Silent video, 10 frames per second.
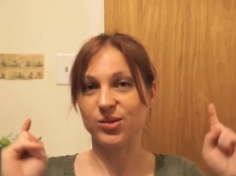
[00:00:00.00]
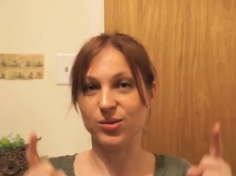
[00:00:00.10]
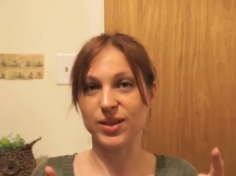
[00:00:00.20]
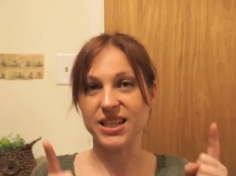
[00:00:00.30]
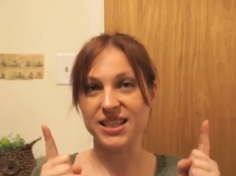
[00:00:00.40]

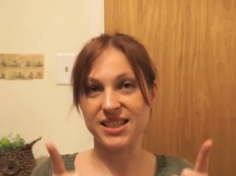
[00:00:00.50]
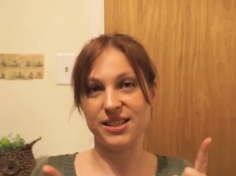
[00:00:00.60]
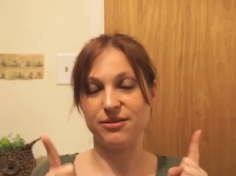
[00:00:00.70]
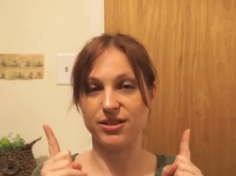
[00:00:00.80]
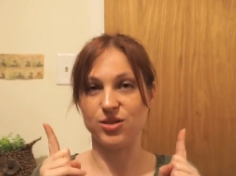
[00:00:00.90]
read
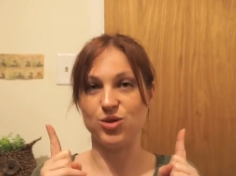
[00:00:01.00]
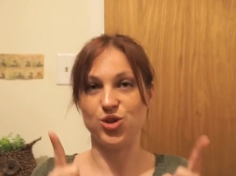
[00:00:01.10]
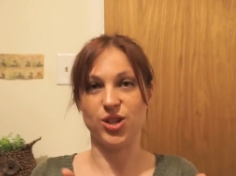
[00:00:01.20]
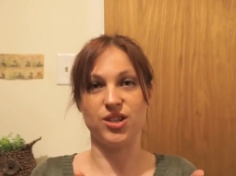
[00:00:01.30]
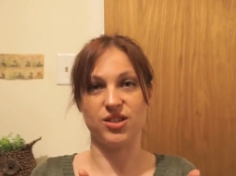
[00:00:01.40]
different
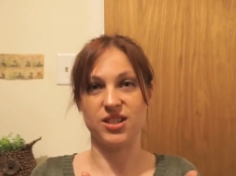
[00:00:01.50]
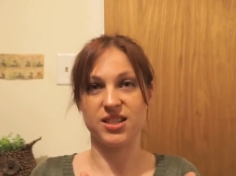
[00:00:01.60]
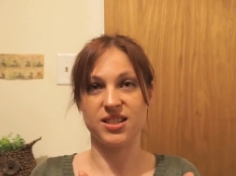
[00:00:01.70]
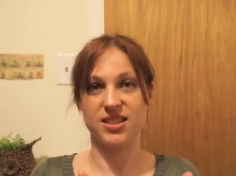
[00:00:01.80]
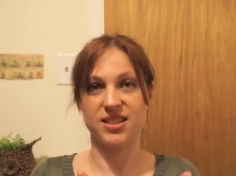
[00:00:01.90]

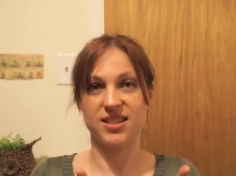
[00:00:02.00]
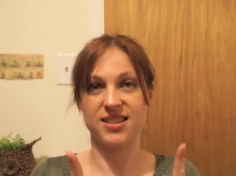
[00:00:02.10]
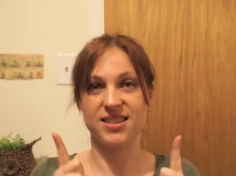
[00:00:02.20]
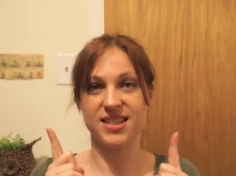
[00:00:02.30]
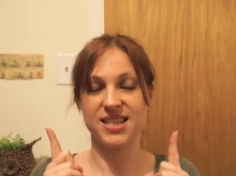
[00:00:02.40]
genres.
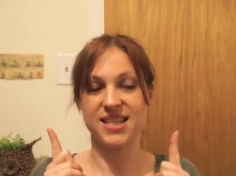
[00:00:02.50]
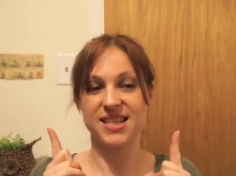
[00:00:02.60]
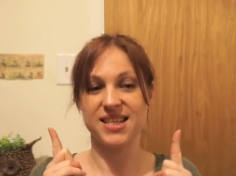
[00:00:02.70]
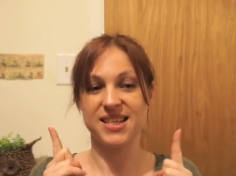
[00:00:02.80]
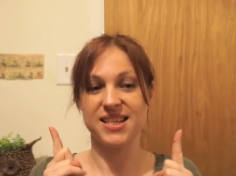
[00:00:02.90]

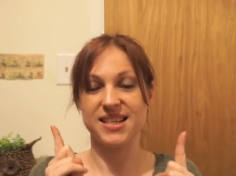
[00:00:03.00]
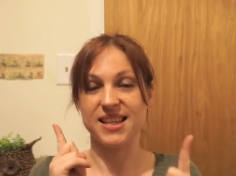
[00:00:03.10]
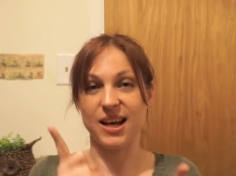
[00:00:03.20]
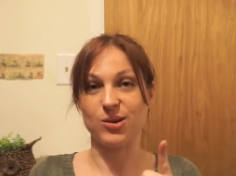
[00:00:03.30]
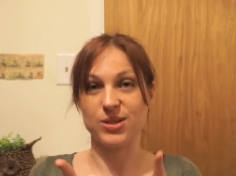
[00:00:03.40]

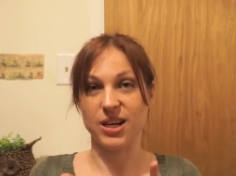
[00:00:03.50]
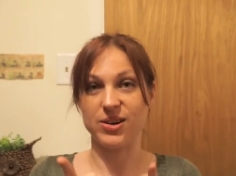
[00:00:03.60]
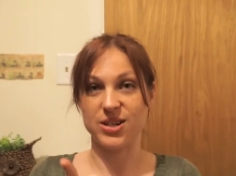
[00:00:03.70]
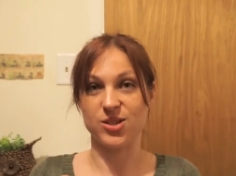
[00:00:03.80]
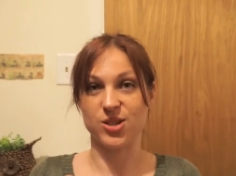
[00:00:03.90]
That was
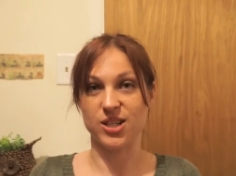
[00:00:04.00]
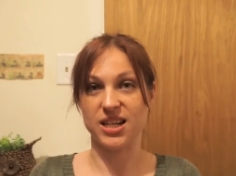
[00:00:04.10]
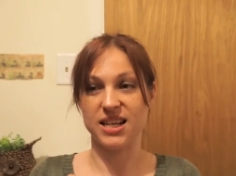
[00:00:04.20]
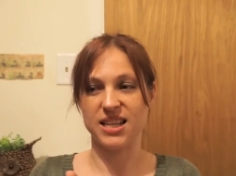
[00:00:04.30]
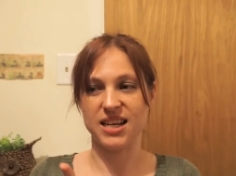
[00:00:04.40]
how I
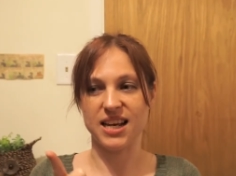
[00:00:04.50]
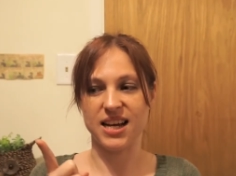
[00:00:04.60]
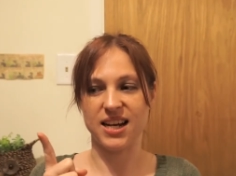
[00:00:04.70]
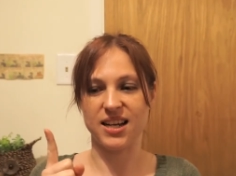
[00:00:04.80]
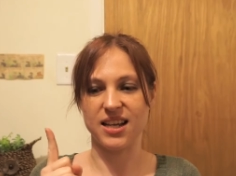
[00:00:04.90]
started. I think I
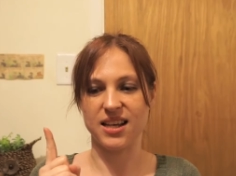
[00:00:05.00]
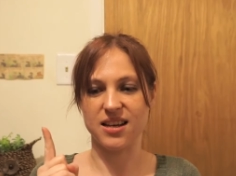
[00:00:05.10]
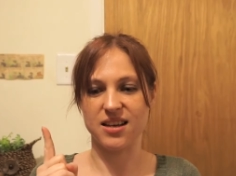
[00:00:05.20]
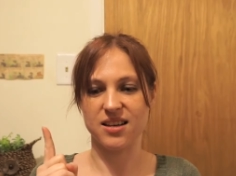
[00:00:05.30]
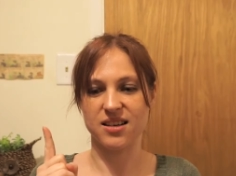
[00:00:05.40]
had
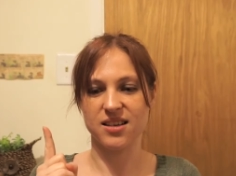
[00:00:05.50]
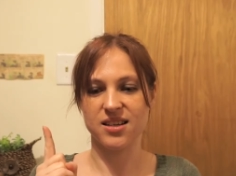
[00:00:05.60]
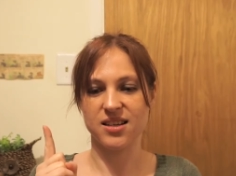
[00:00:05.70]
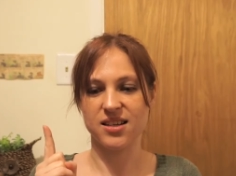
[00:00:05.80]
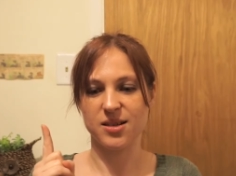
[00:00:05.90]
a
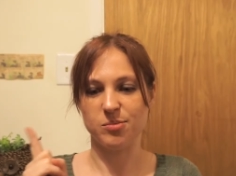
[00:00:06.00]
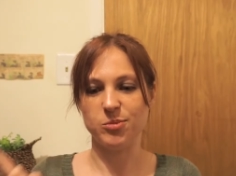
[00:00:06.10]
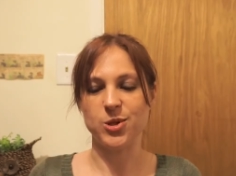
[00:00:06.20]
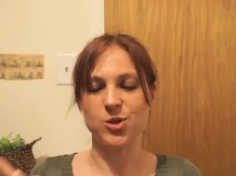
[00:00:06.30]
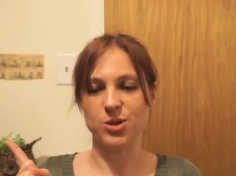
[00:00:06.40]

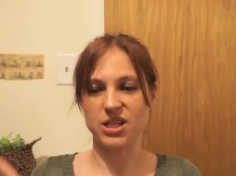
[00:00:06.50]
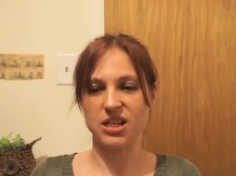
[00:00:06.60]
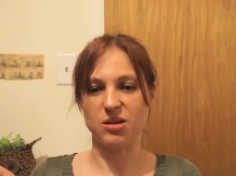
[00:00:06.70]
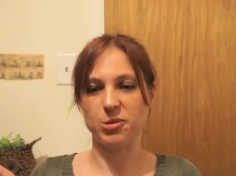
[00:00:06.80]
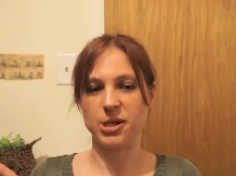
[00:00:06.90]
mystery
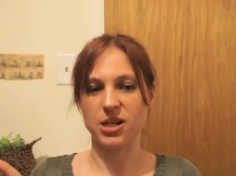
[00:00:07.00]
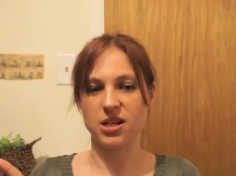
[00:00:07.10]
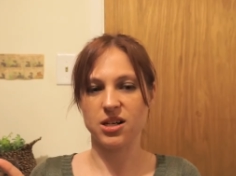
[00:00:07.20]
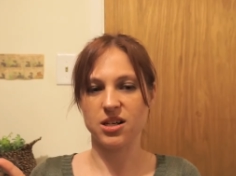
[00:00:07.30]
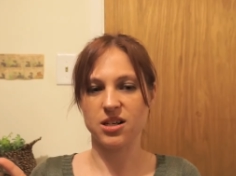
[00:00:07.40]
ebook.